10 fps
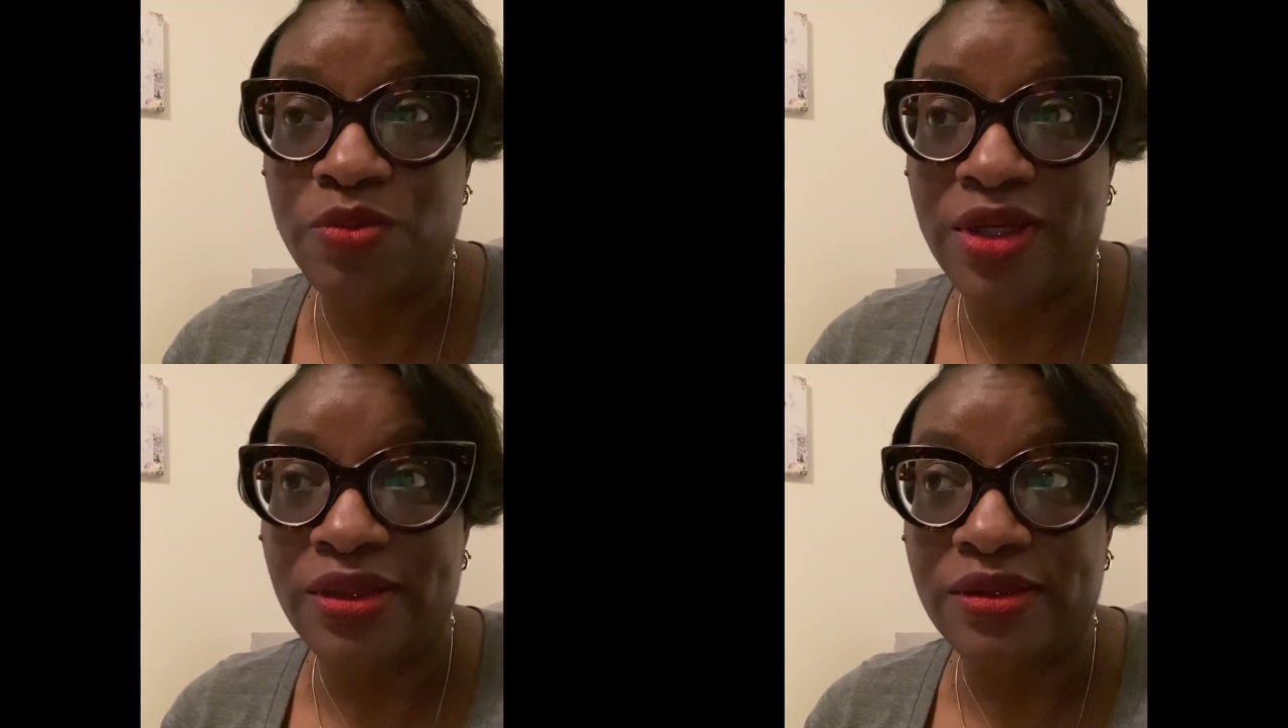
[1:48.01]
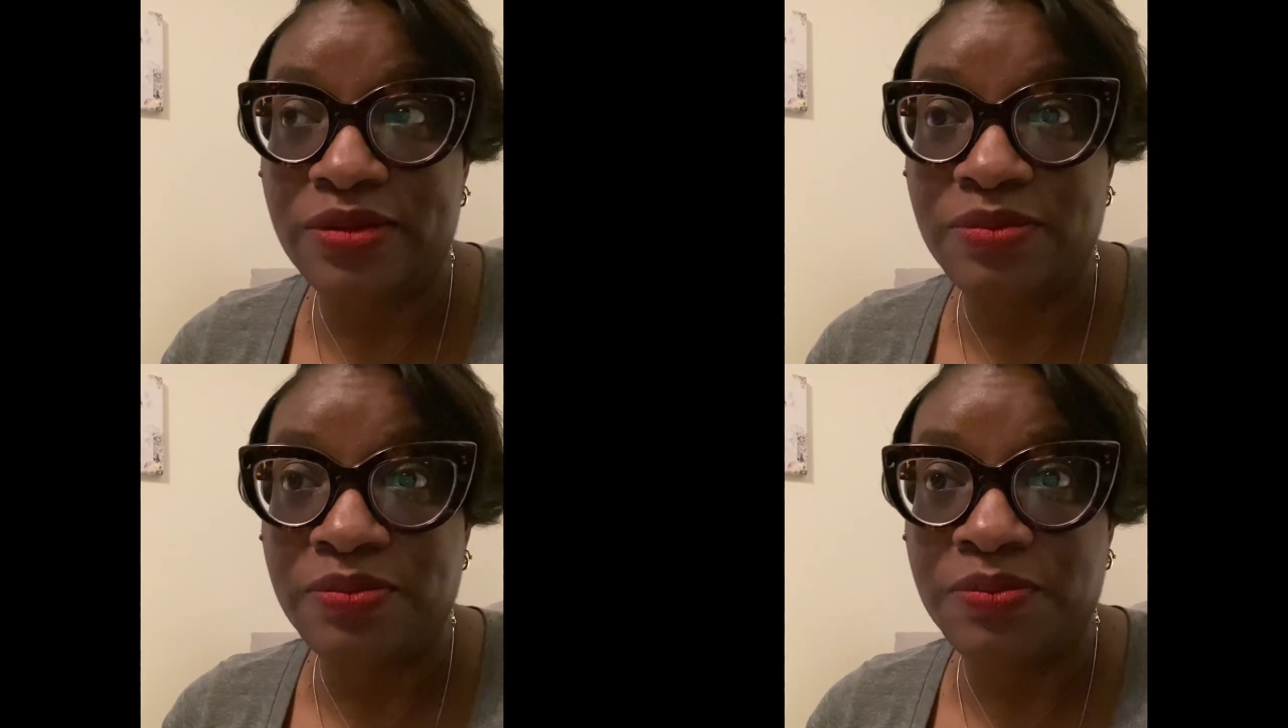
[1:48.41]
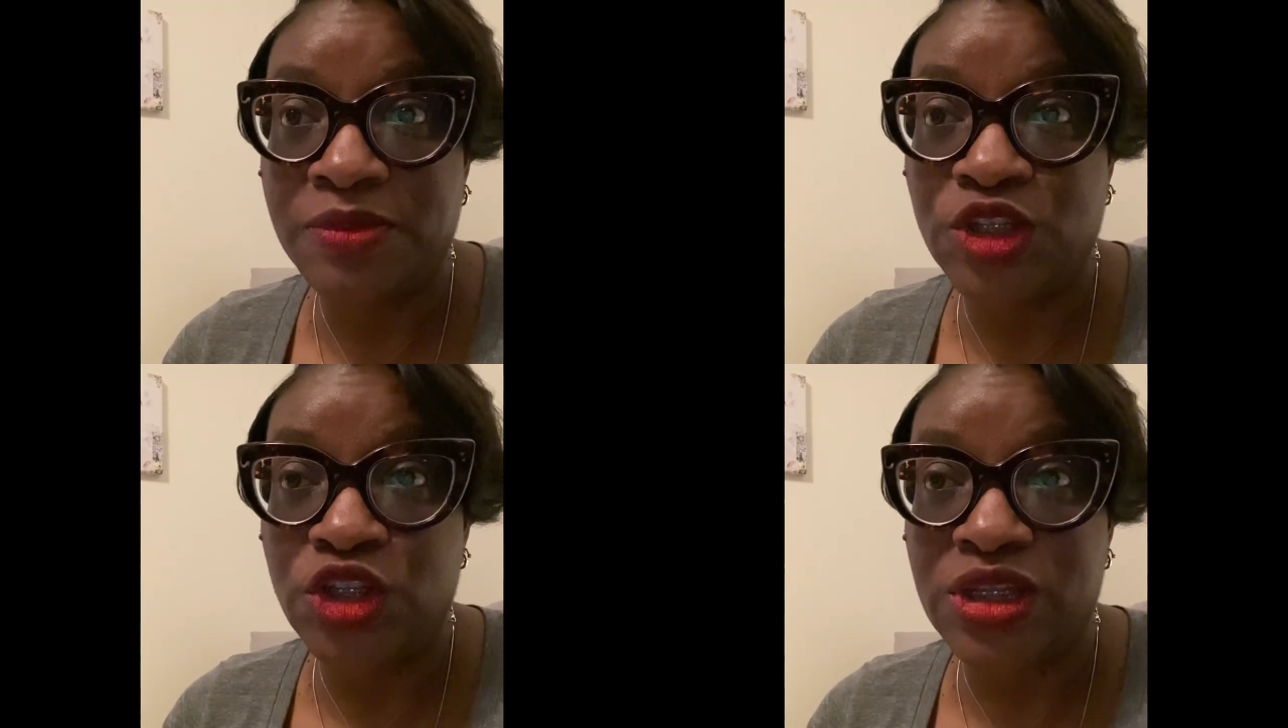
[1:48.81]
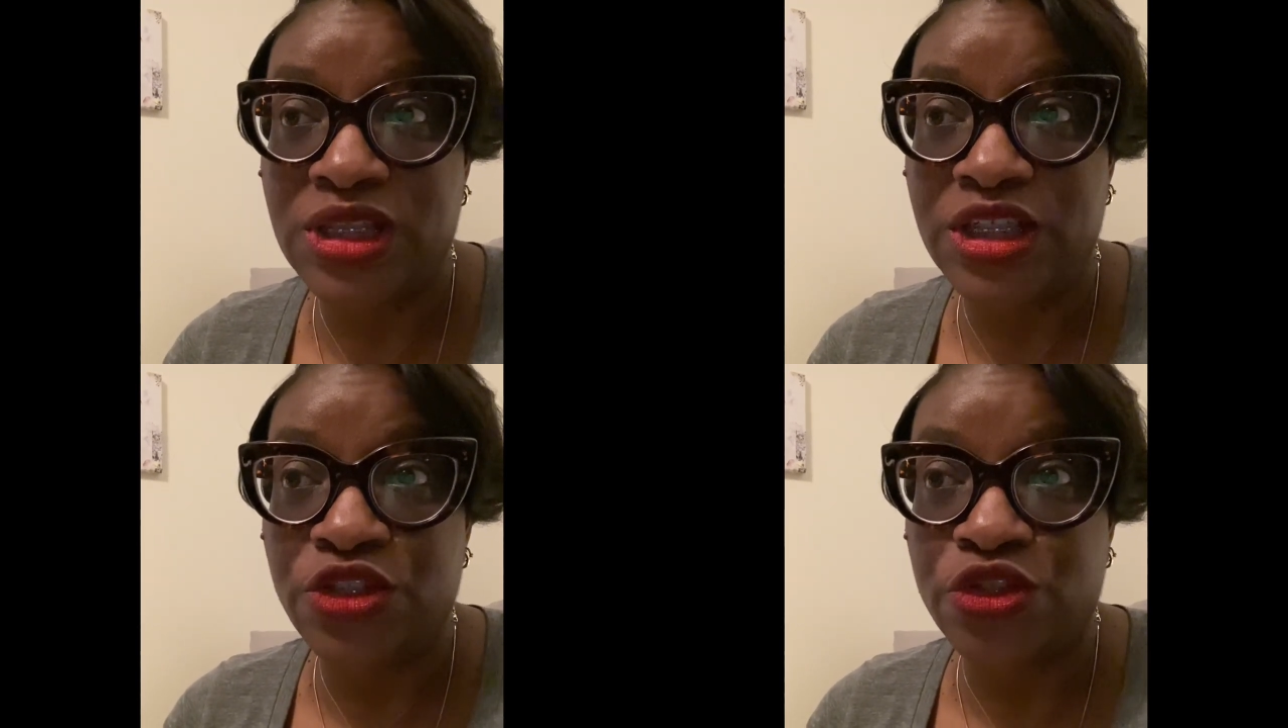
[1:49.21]
Um she's a
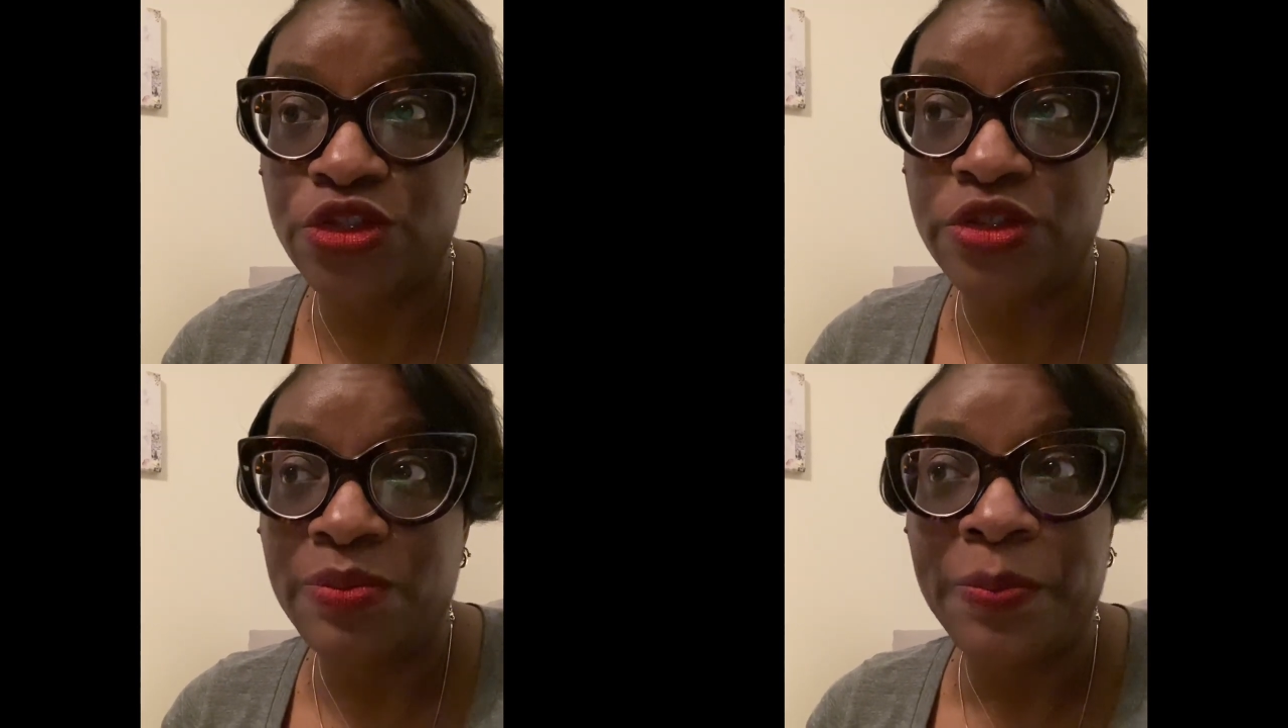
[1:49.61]
teacher,